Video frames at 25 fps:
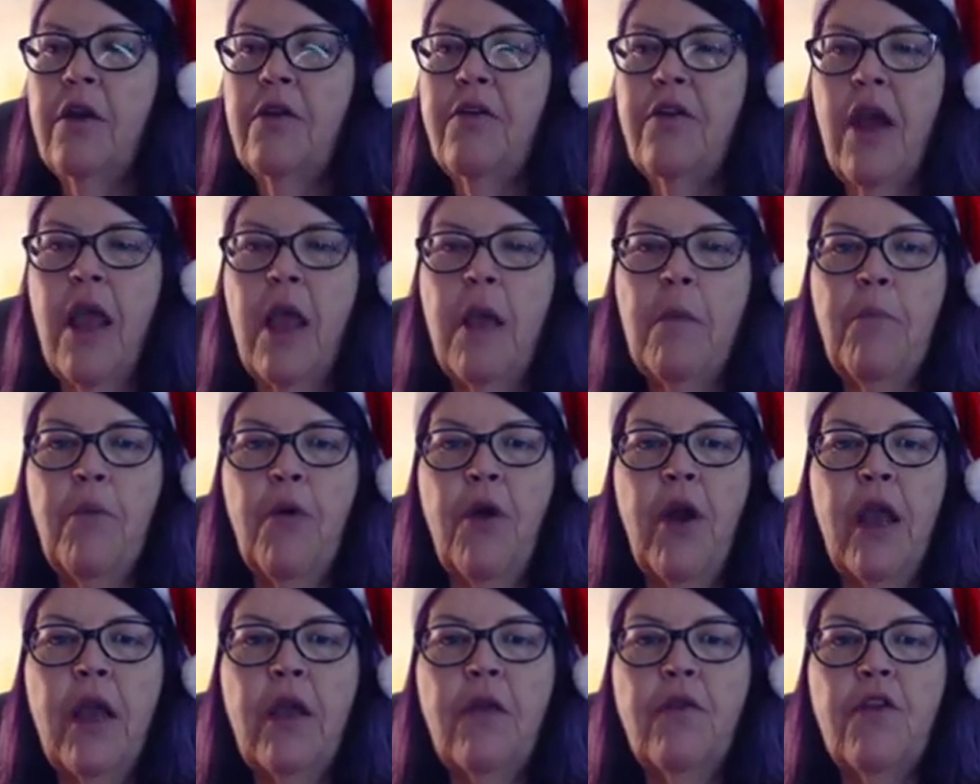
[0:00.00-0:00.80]

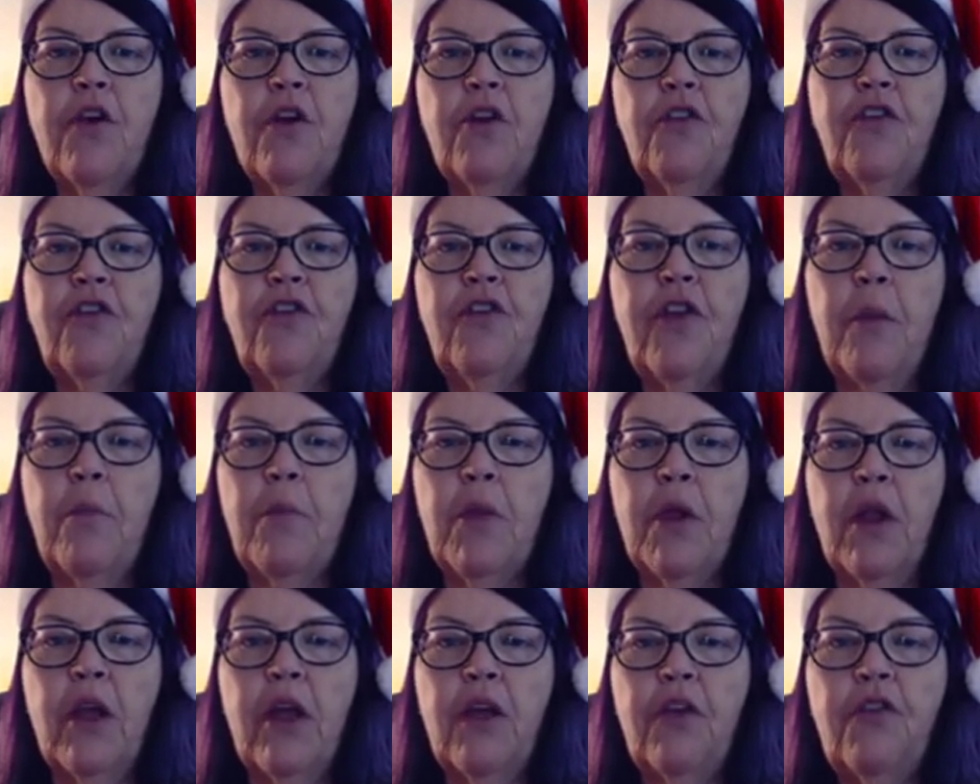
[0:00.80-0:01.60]
tapering their
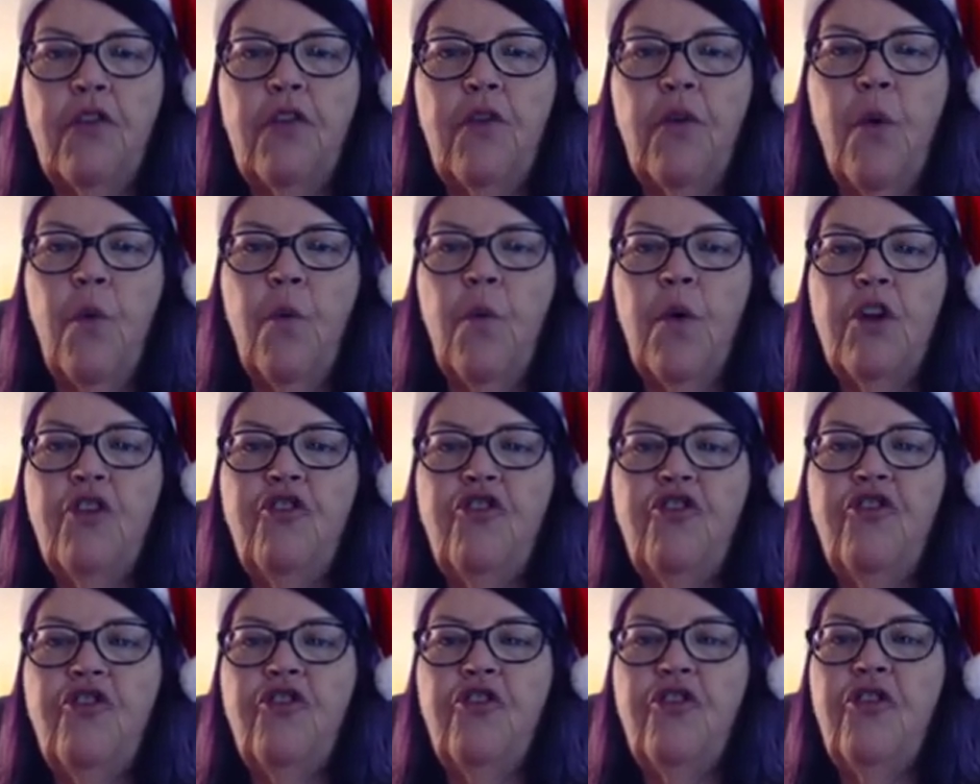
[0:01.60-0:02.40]
stimulus,
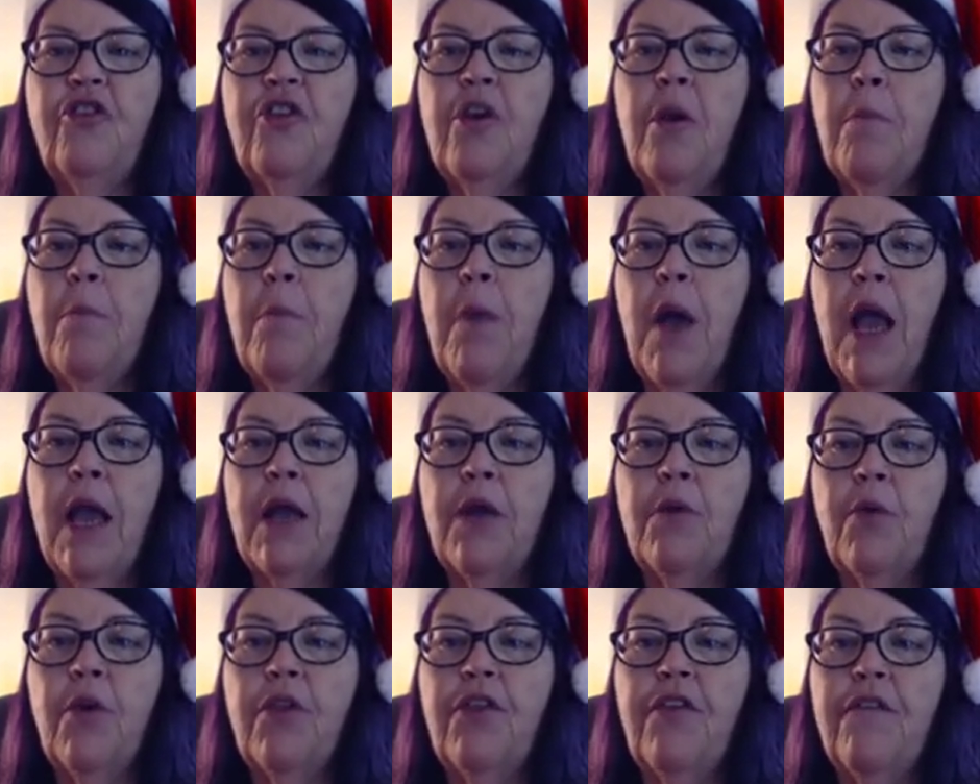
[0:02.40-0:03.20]
which
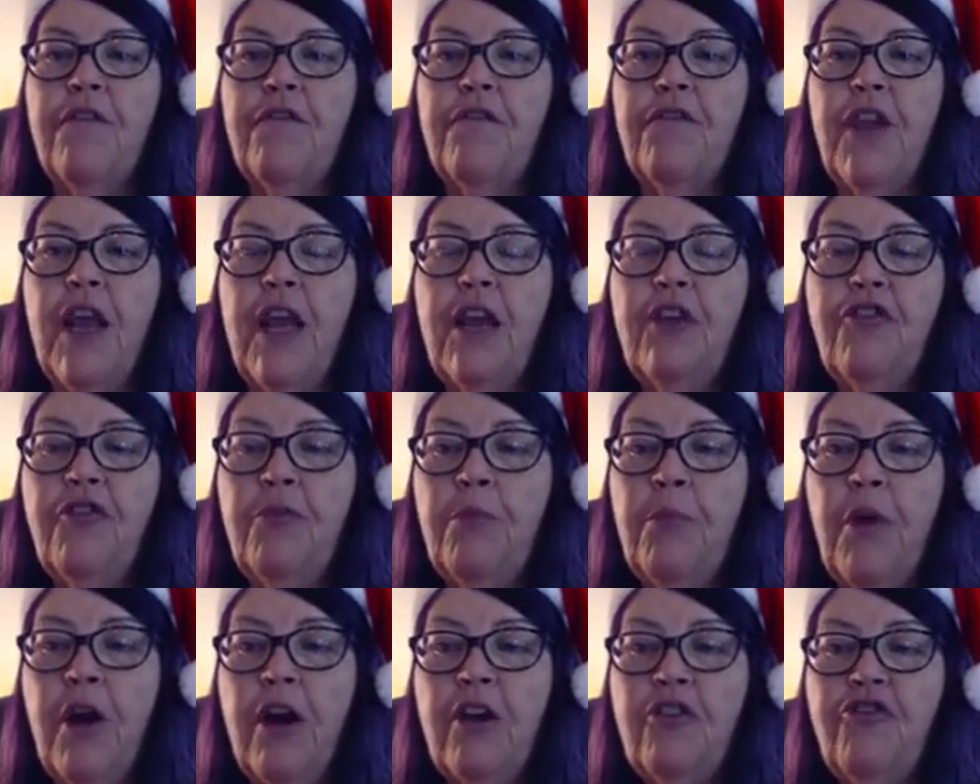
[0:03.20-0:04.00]
combined with
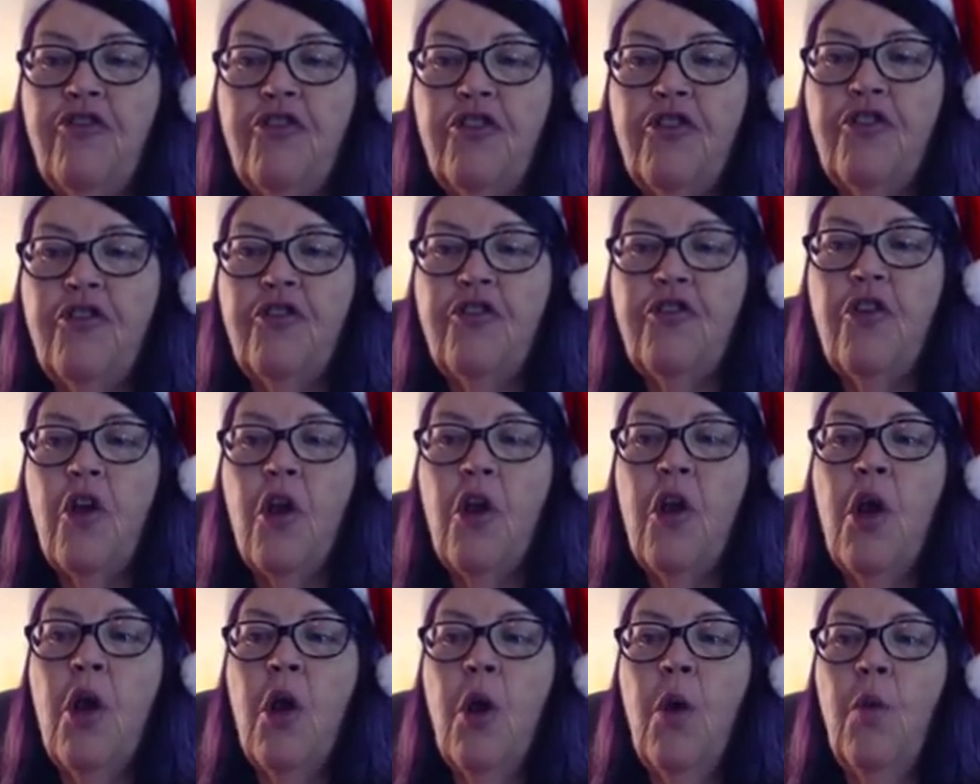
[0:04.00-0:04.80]
inflation pressures
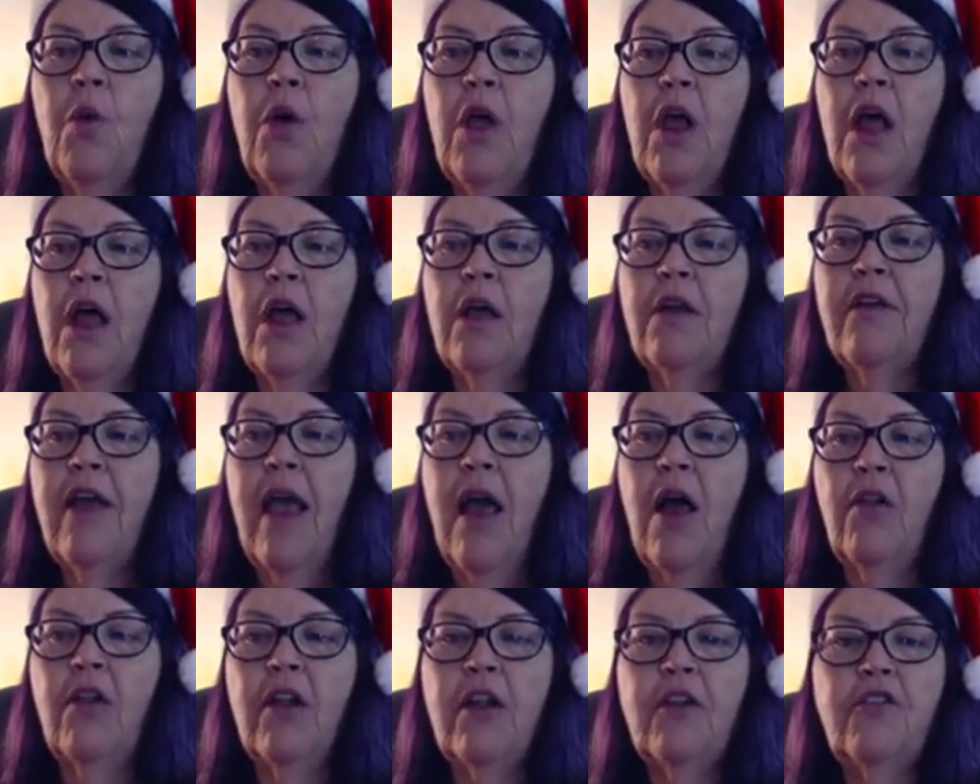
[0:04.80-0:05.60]
will
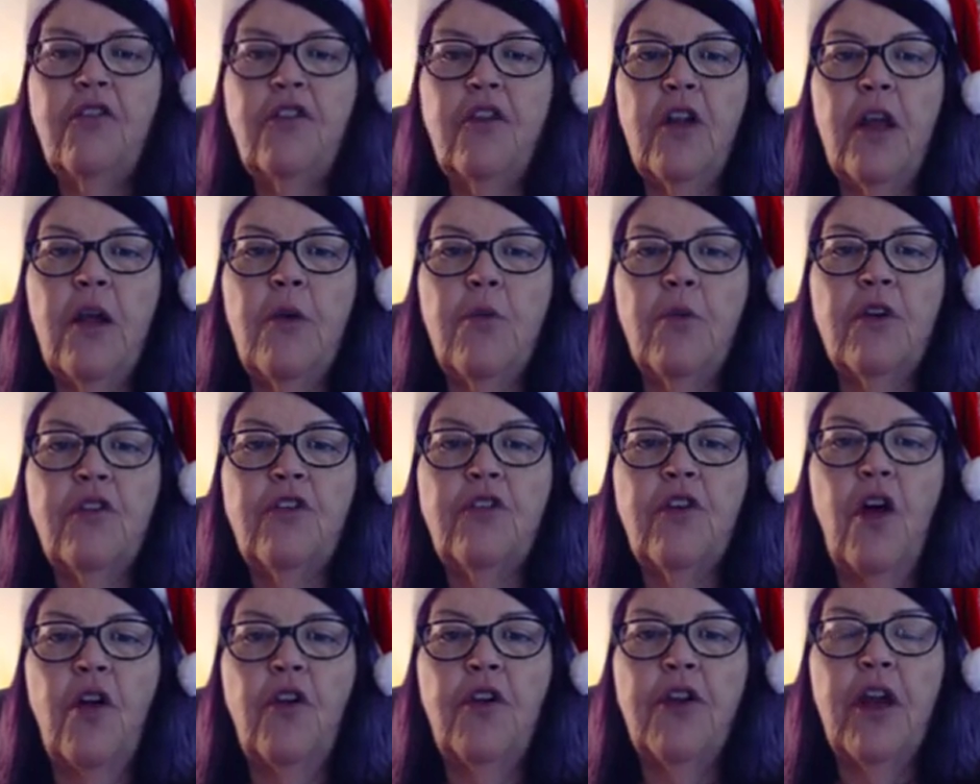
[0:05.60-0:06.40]
doubtlessly
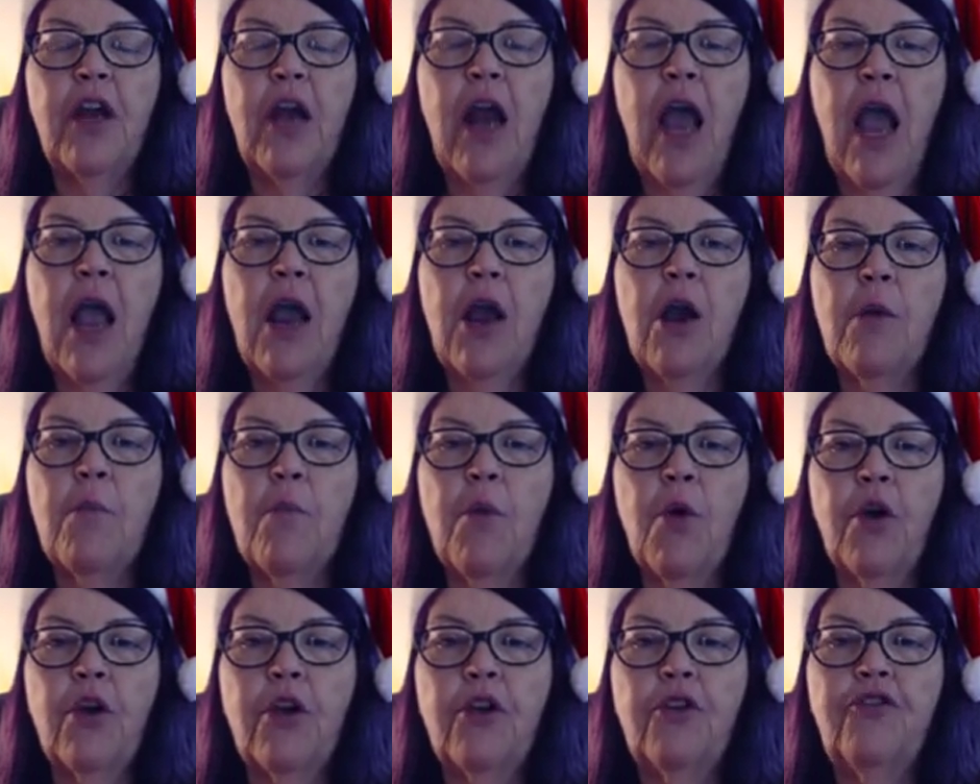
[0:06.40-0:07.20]
result in higher
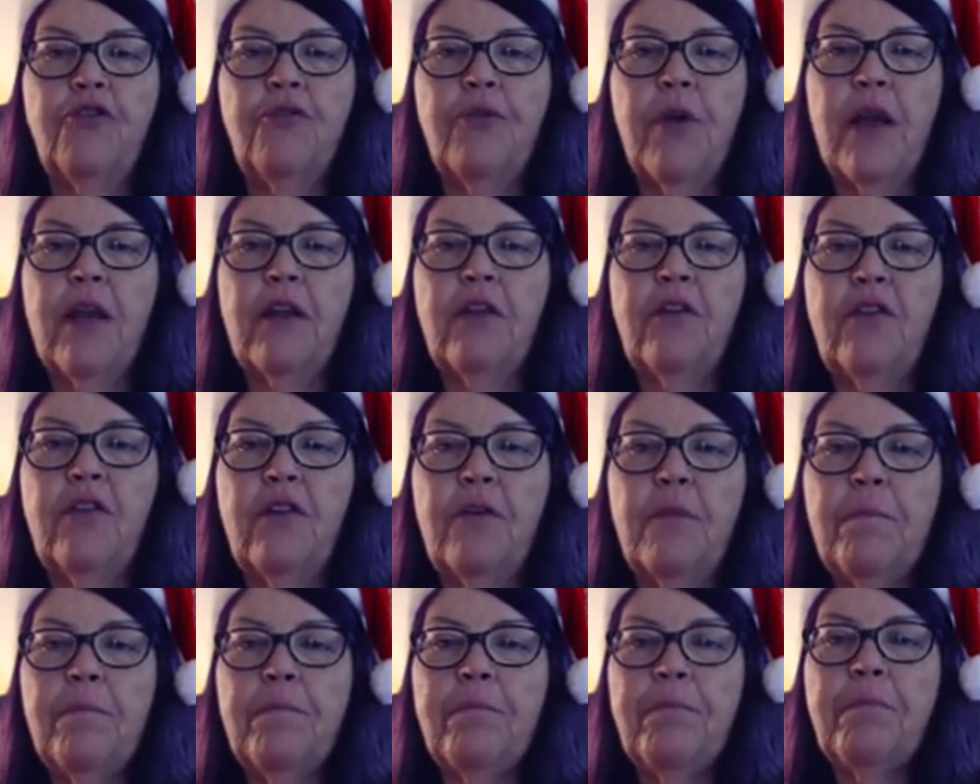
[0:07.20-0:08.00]
mortgage
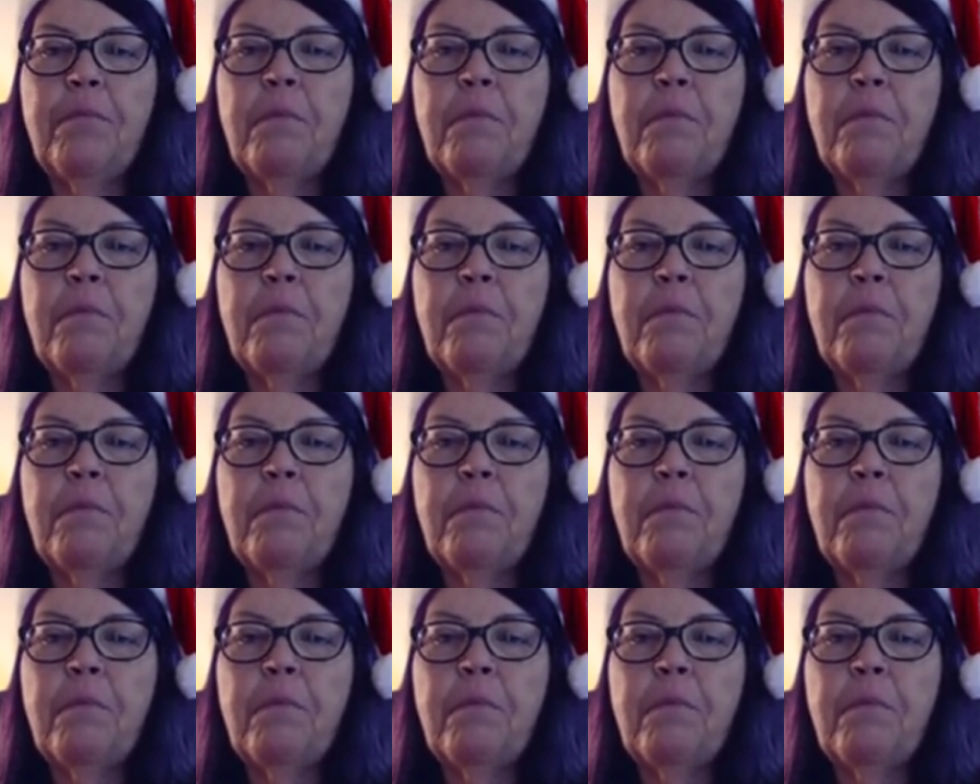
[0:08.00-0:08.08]
rates.